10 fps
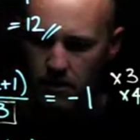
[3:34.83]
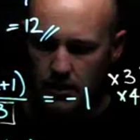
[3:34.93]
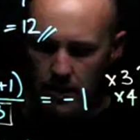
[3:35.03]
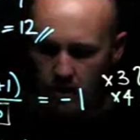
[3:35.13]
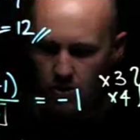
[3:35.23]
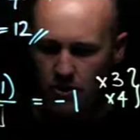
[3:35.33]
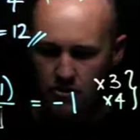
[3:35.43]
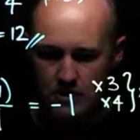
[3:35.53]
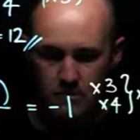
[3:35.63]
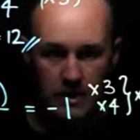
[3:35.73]
Now I'm going to
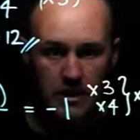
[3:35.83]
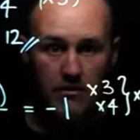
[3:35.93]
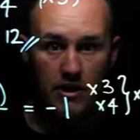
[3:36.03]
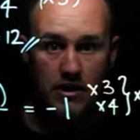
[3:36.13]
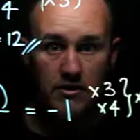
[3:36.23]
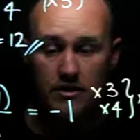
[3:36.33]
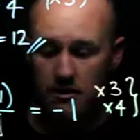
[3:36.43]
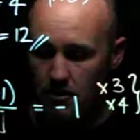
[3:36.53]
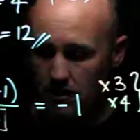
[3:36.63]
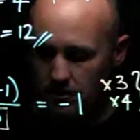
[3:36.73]
expand the brackets and
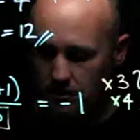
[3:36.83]
then I'm going to